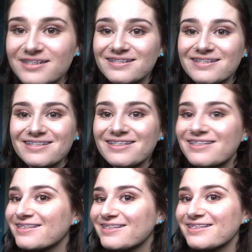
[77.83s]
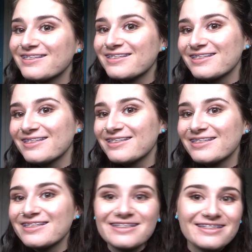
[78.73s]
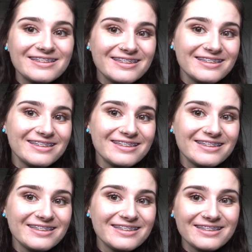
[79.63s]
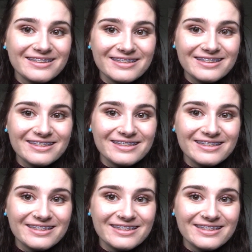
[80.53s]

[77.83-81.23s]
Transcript: (no one is talking)